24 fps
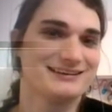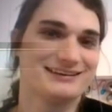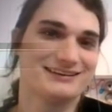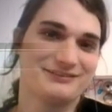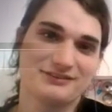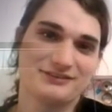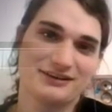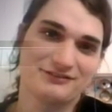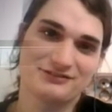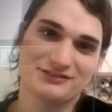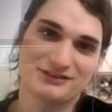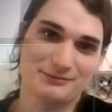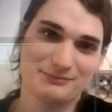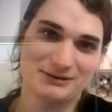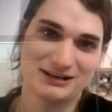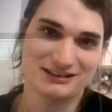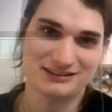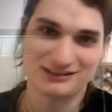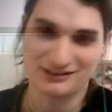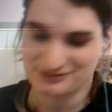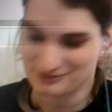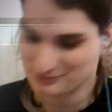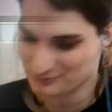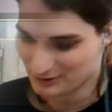if somebody
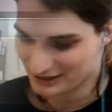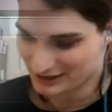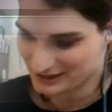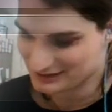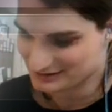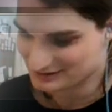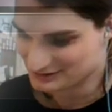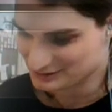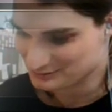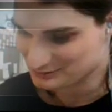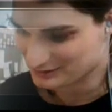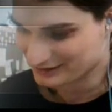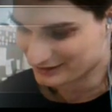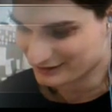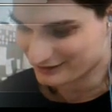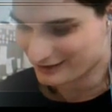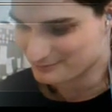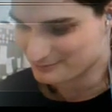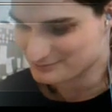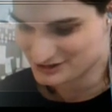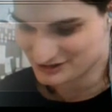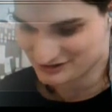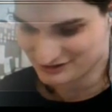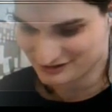doesn't want to do it,
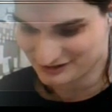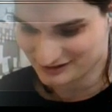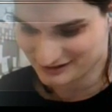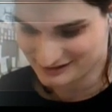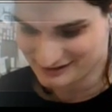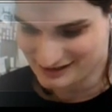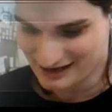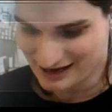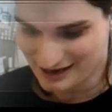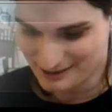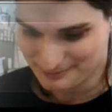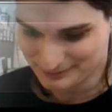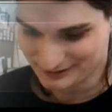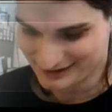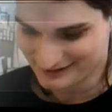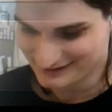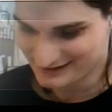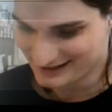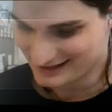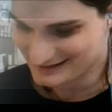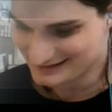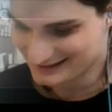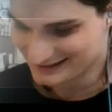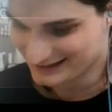I'm just gonna not play
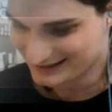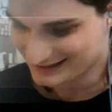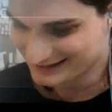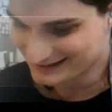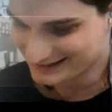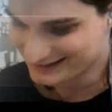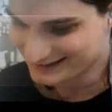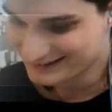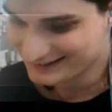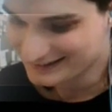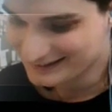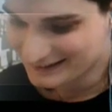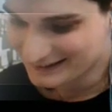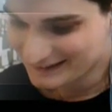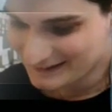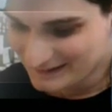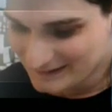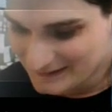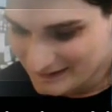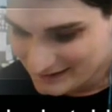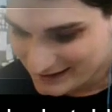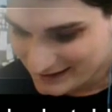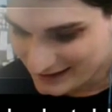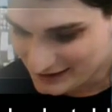that deck.
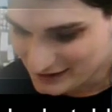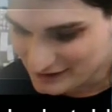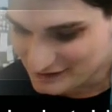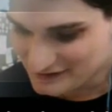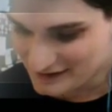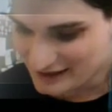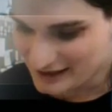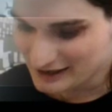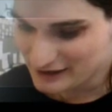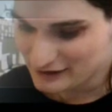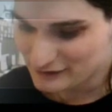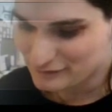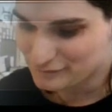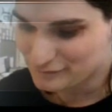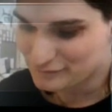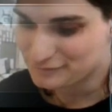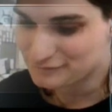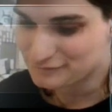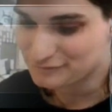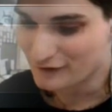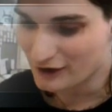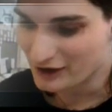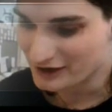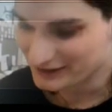It is
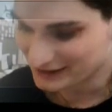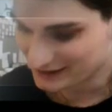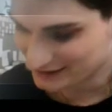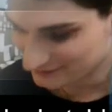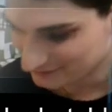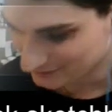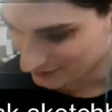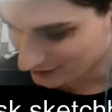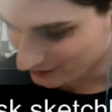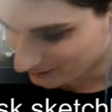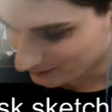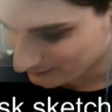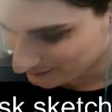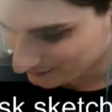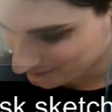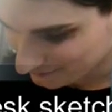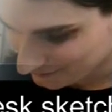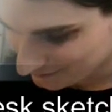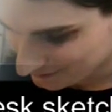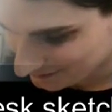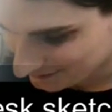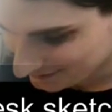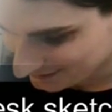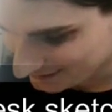funny though.
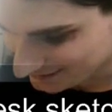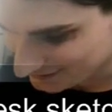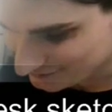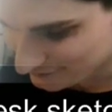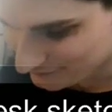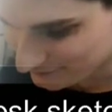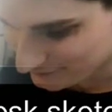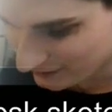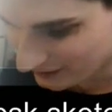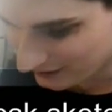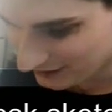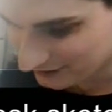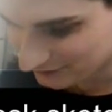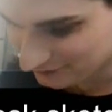It is very